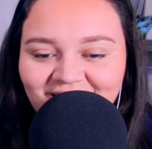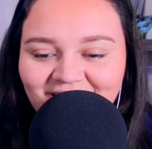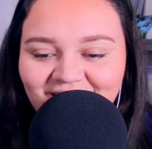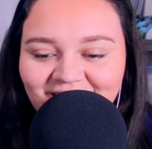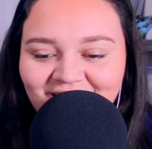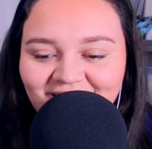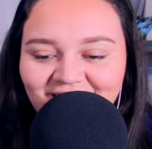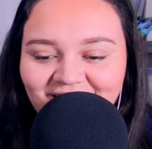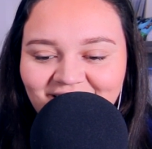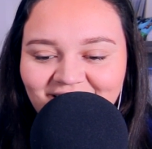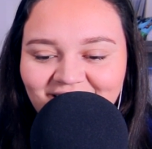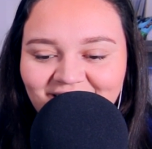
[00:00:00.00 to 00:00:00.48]

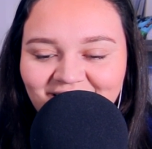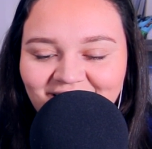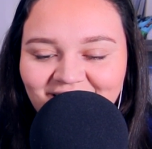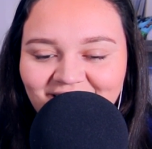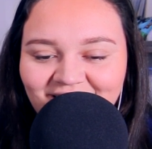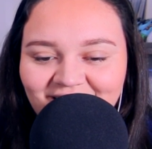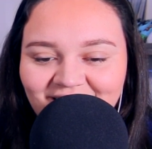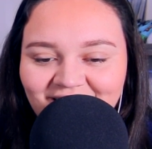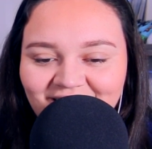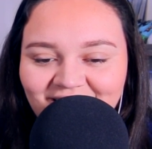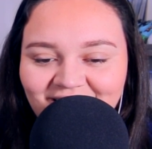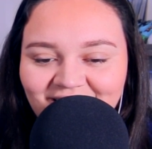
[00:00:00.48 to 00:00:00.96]

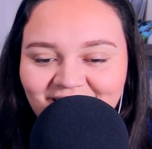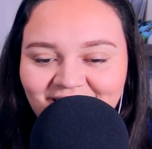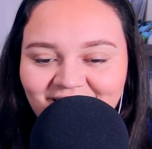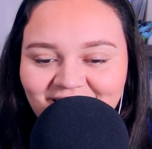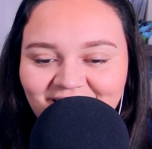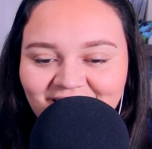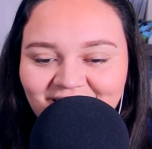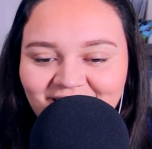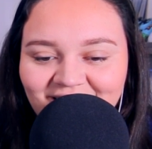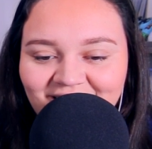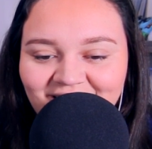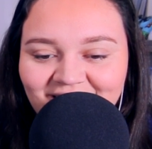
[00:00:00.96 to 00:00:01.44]

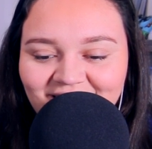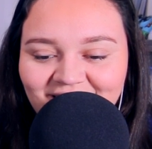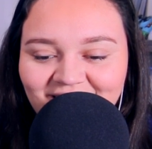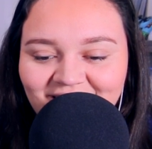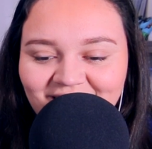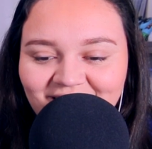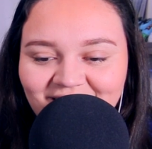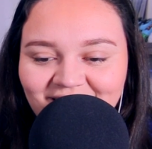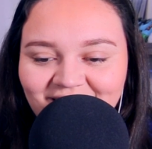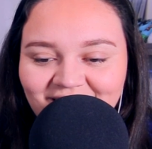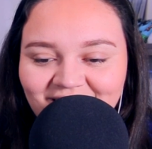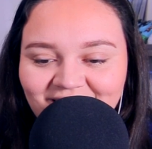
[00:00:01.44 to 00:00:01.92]

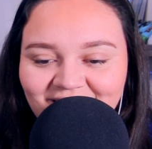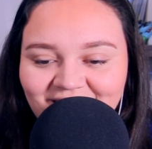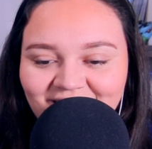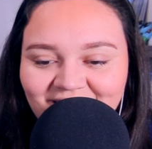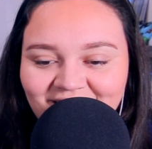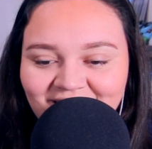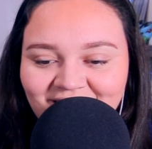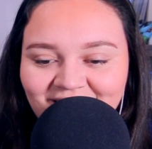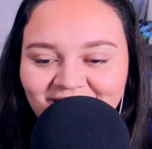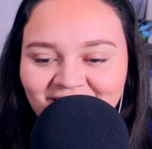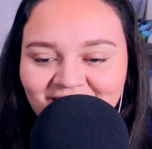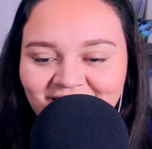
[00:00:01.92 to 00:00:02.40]

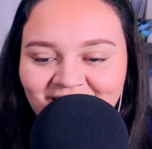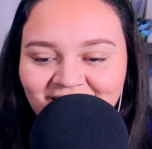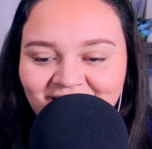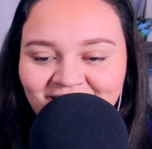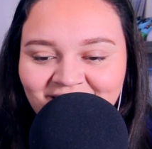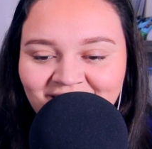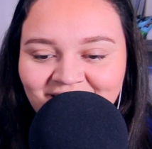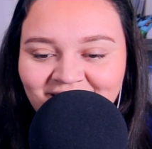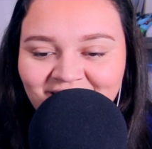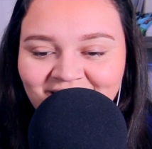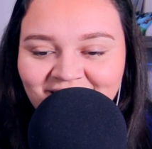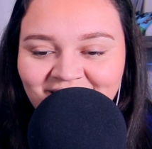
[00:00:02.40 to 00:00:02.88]

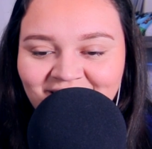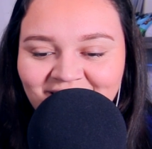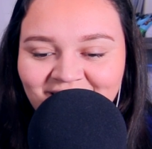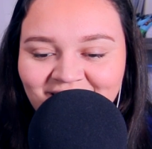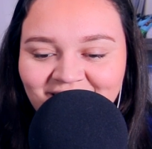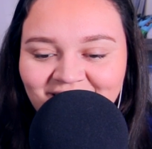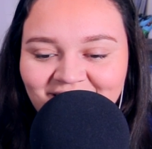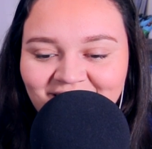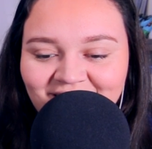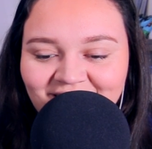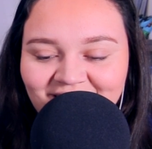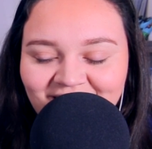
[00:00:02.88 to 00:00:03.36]

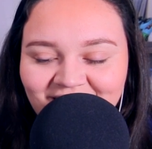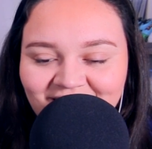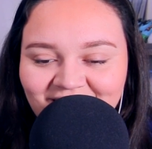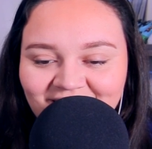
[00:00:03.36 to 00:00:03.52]
[no speech]